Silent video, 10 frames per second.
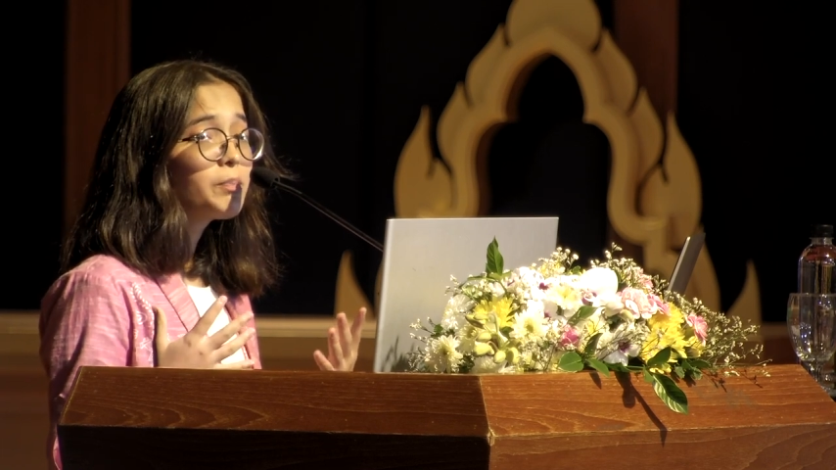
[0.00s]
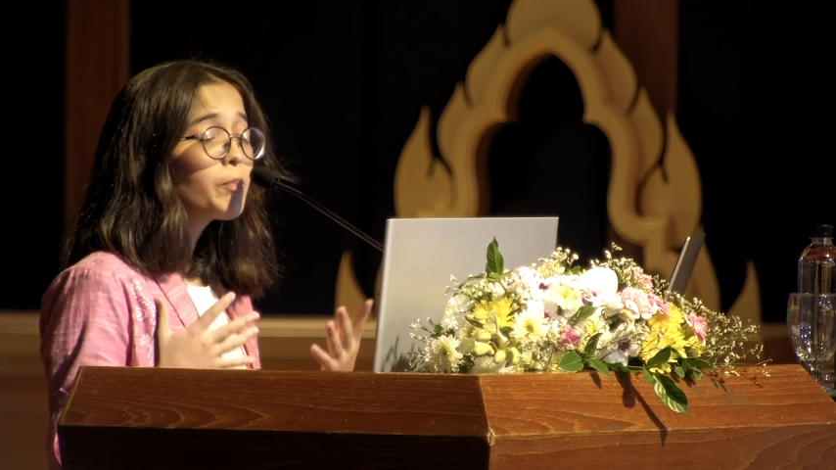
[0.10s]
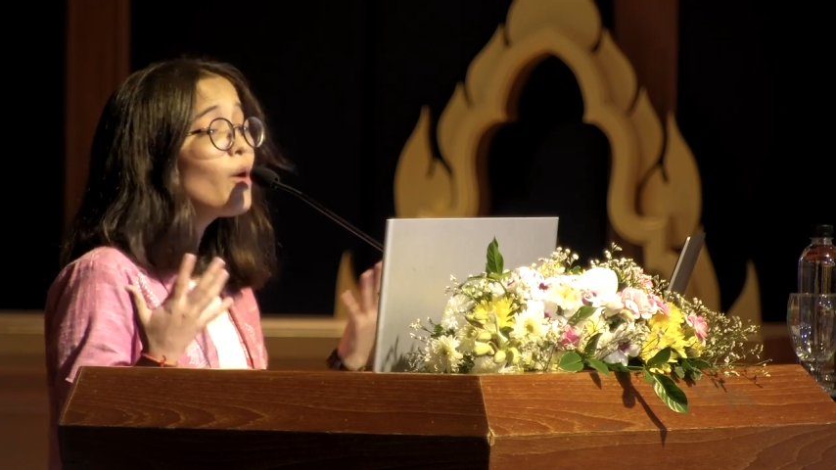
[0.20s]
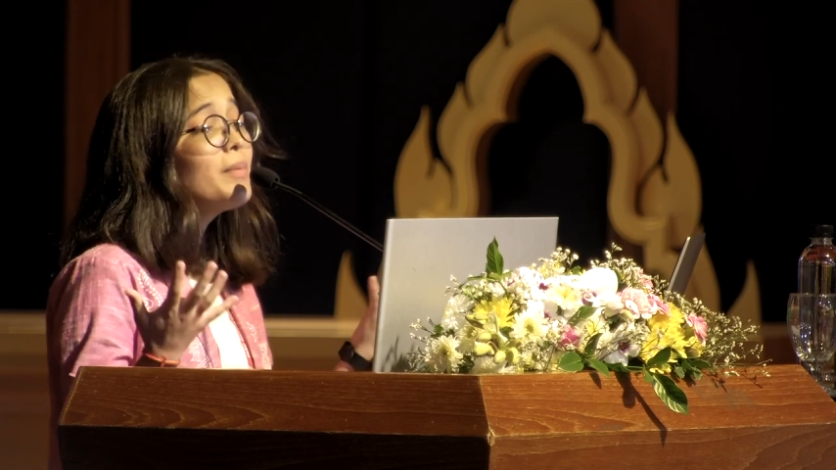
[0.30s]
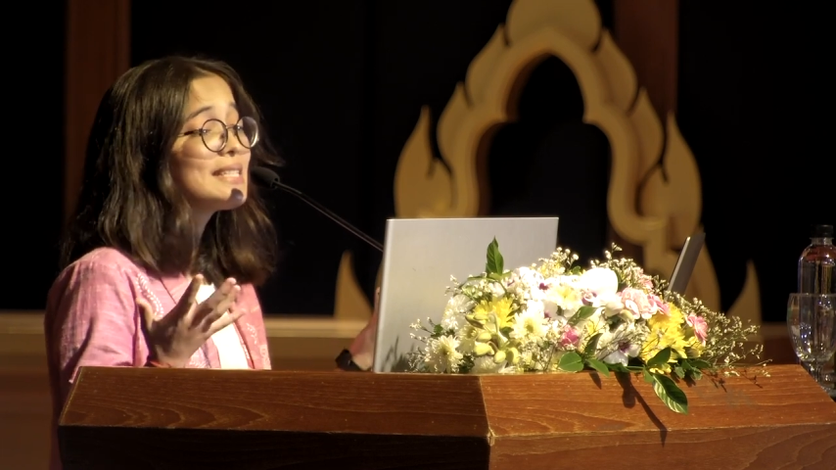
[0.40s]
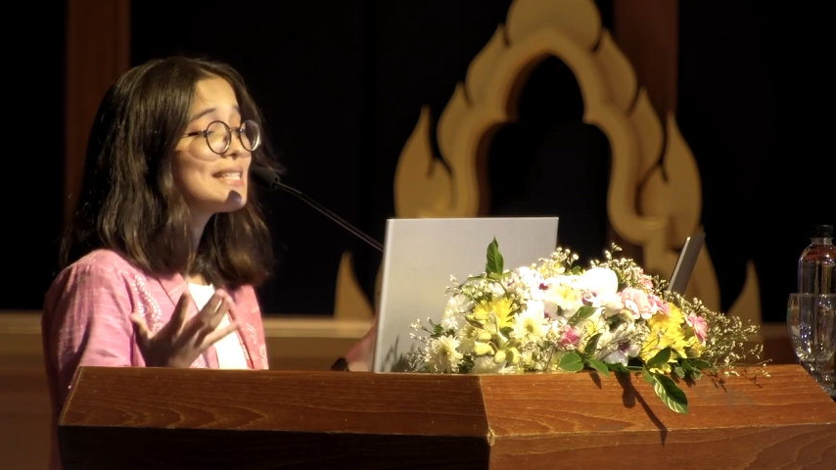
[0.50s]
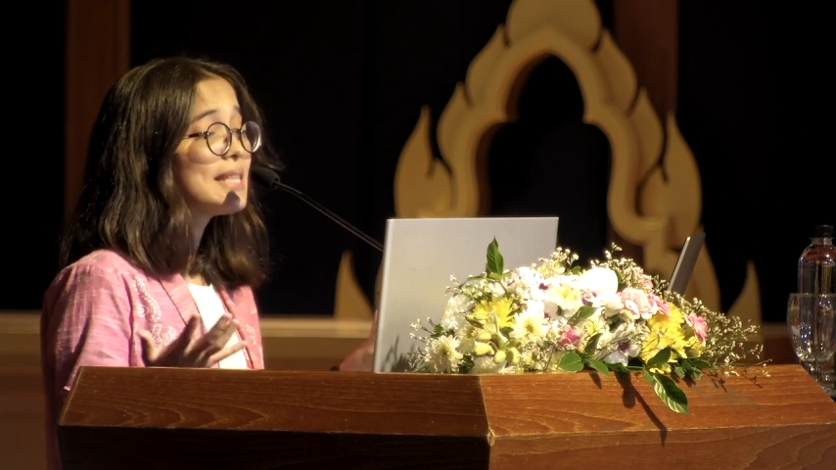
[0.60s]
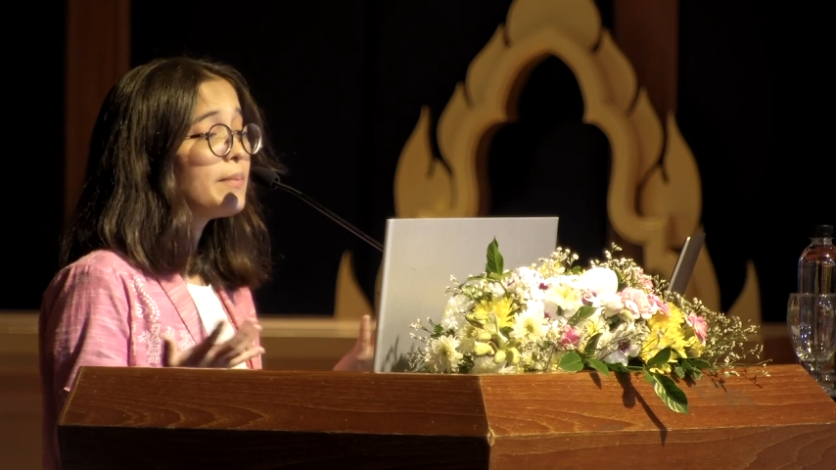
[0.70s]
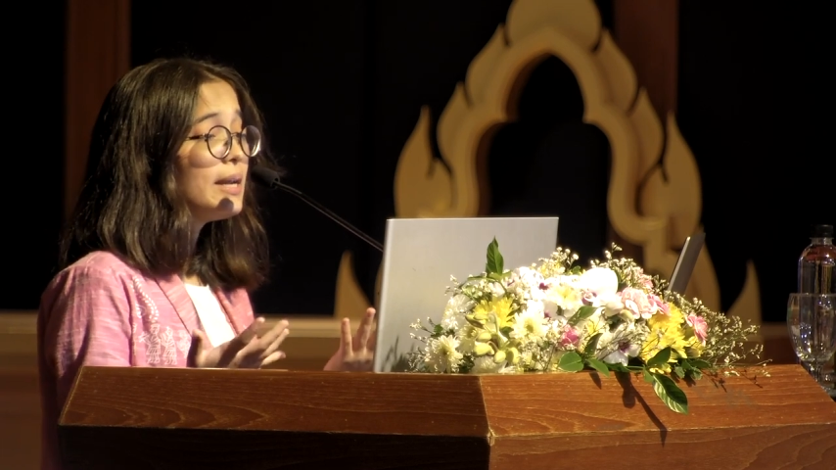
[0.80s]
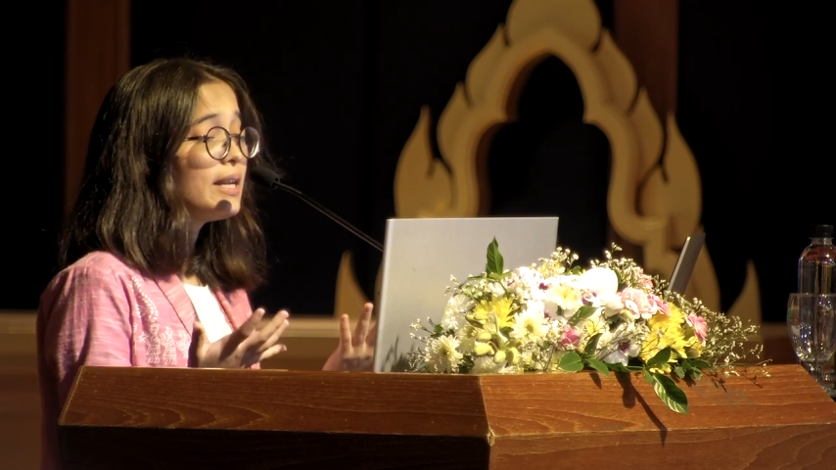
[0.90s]
promises they
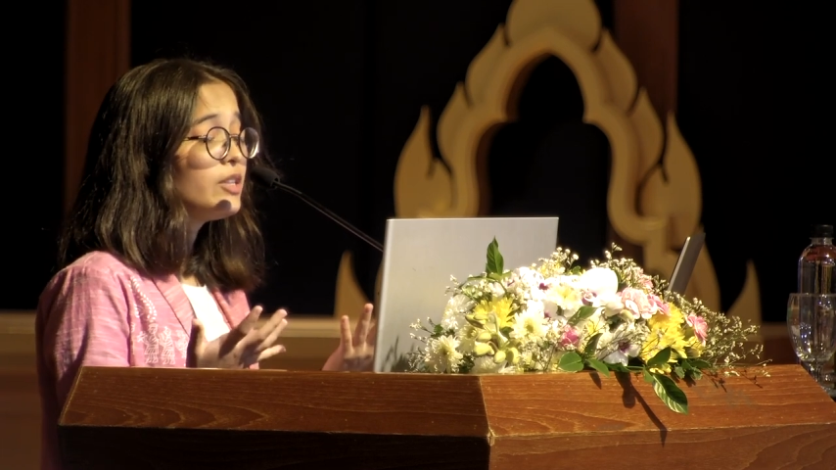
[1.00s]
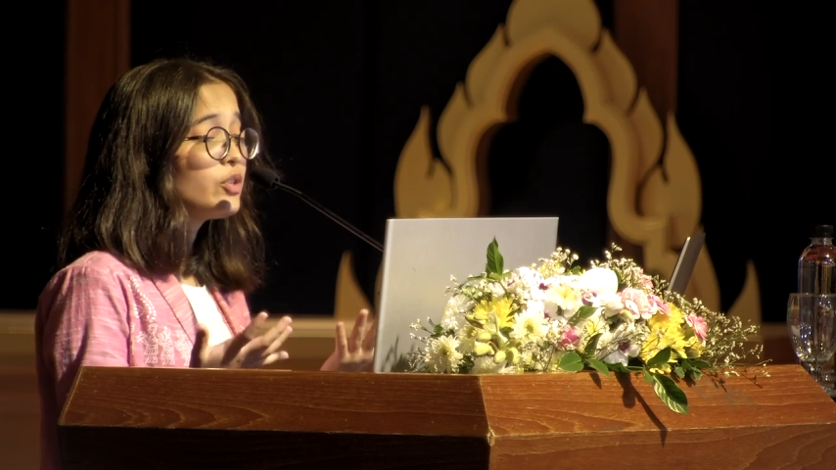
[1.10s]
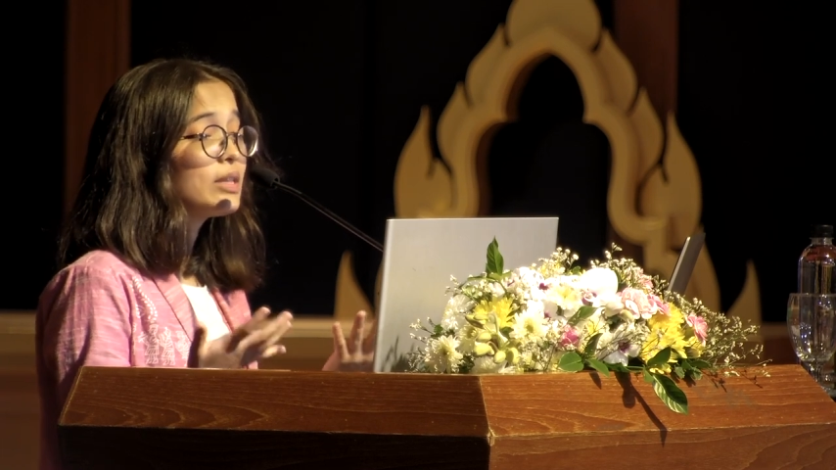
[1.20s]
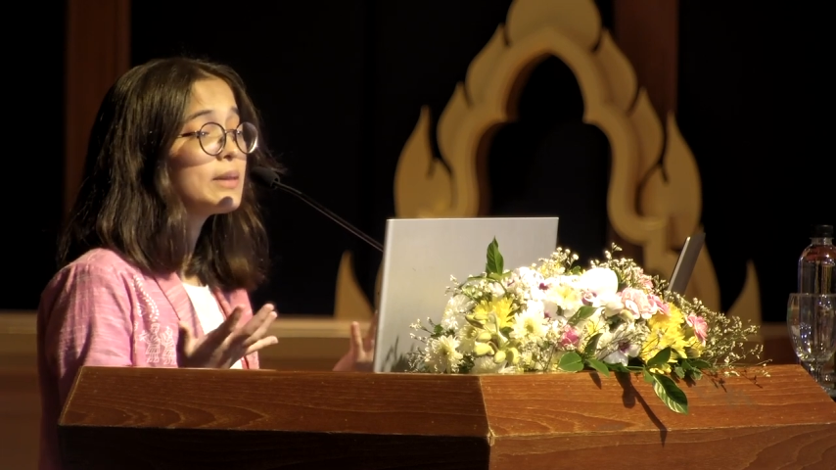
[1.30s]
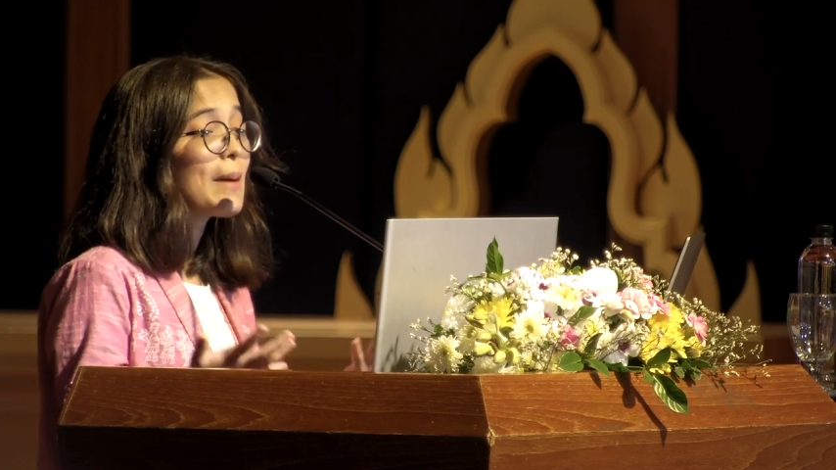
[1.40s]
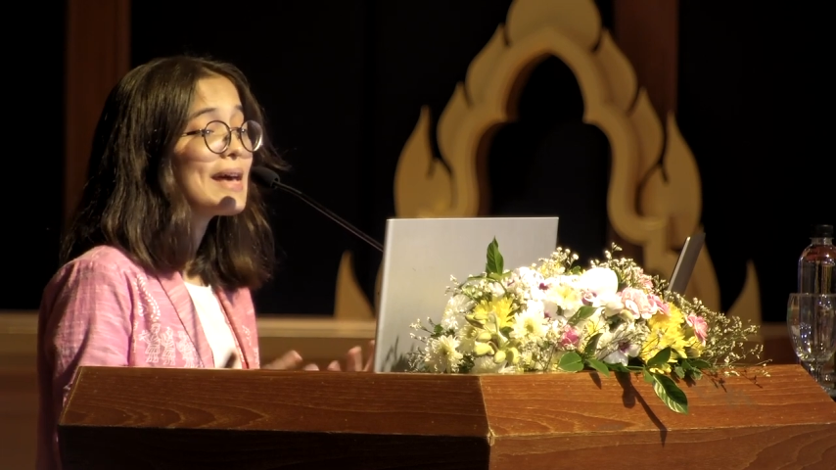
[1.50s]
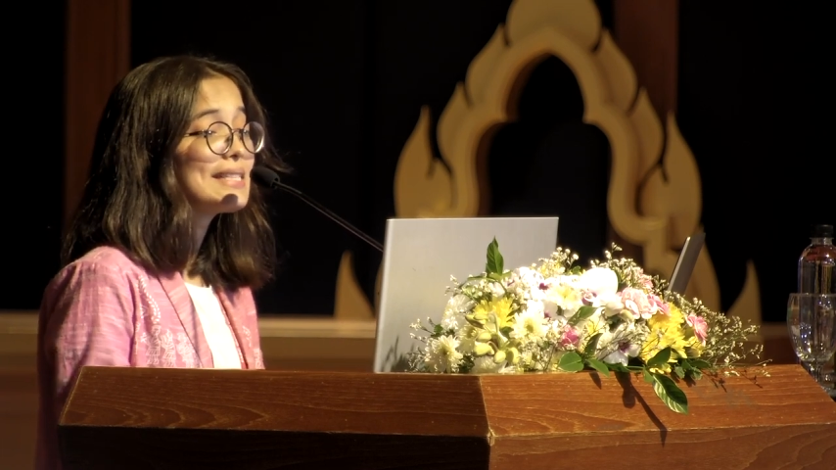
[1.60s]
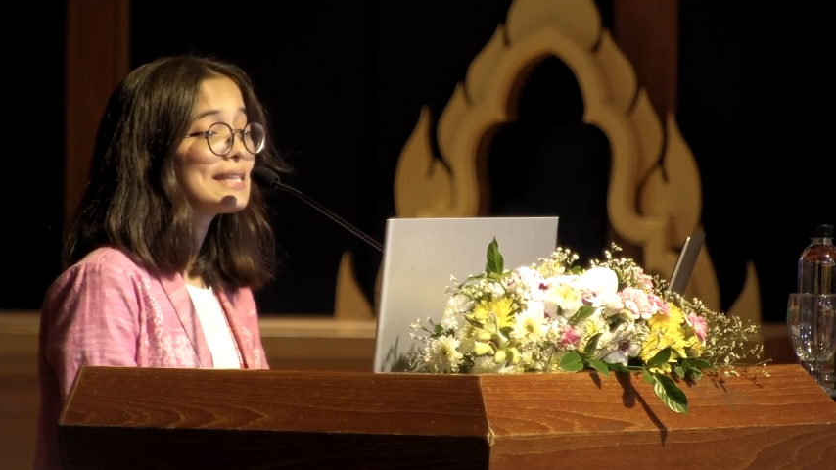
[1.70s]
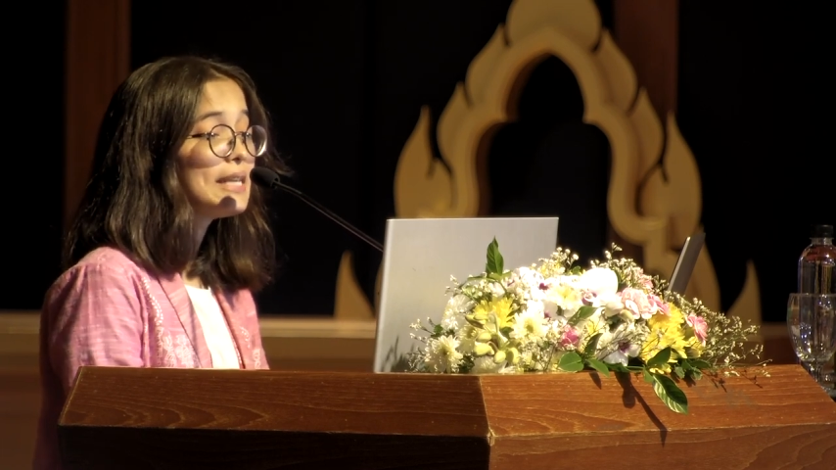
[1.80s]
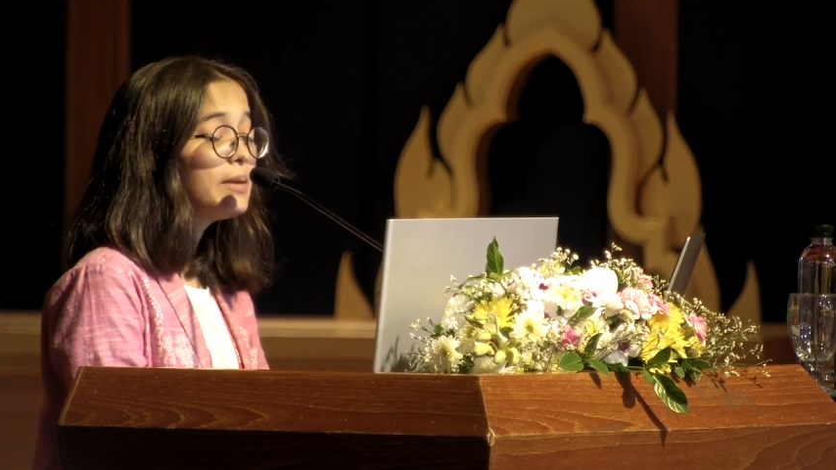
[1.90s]
made during the Paris
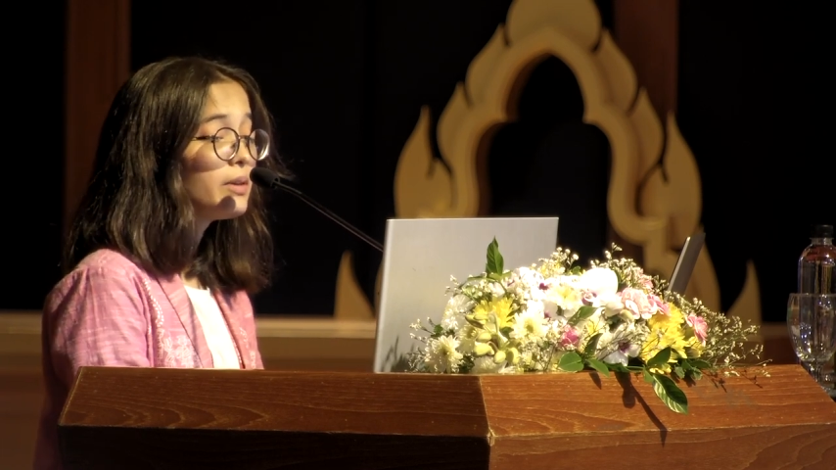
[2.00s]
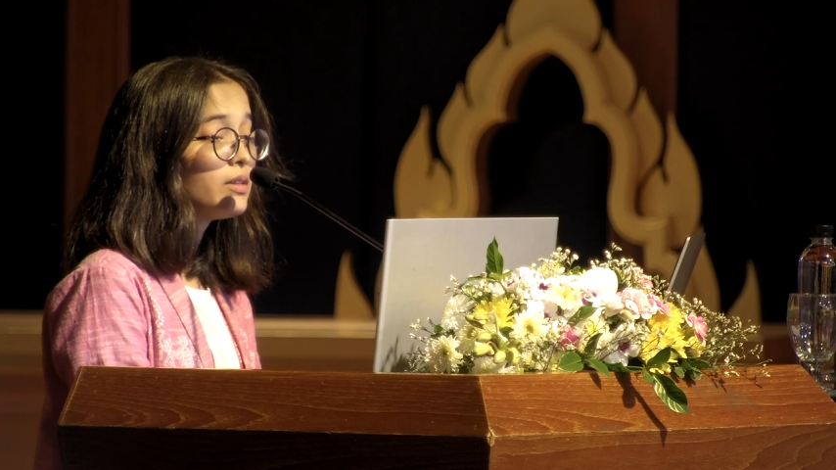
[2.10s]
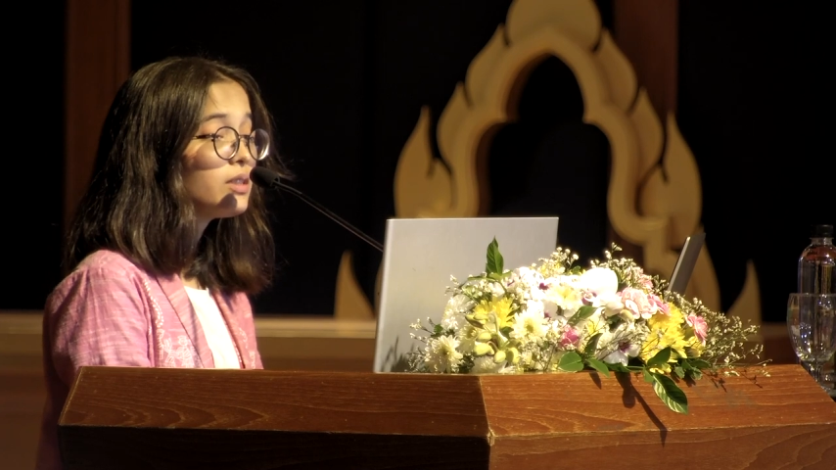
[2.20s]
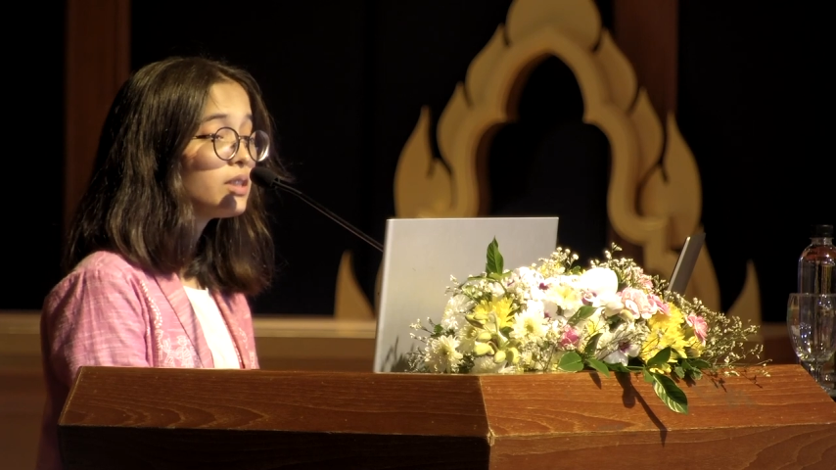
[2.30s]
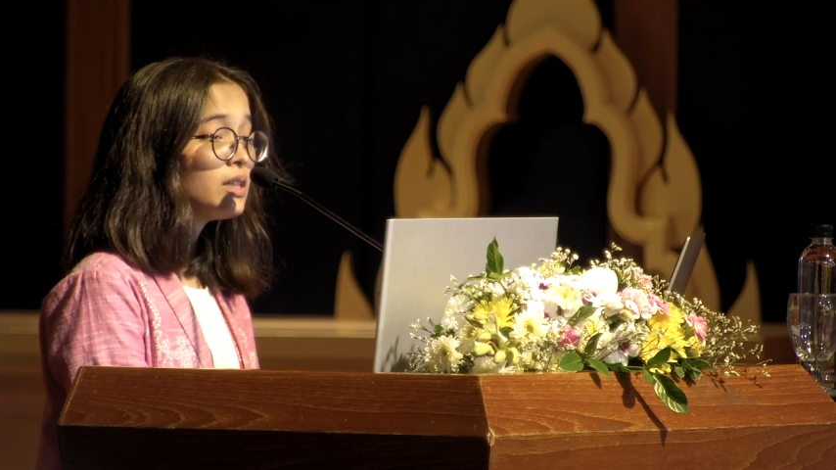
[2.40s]
Agreement